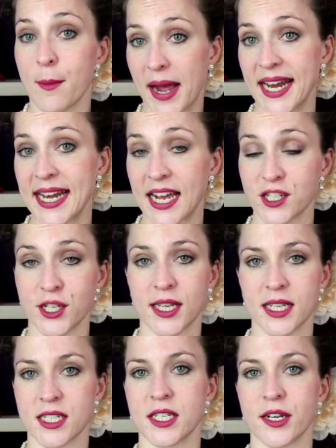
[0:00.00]
Mine actually
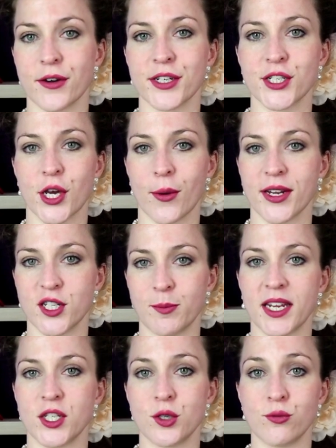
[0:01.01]
this year is going to
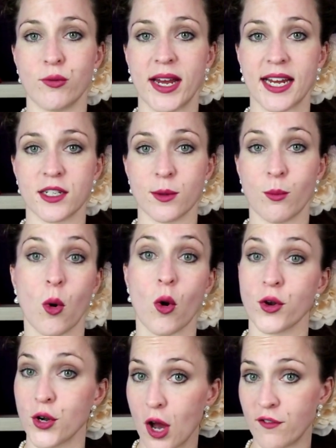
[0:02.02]
be to read
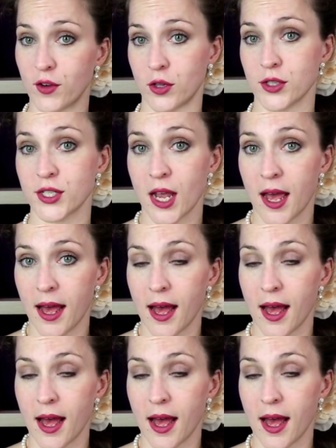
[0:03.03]
more novels.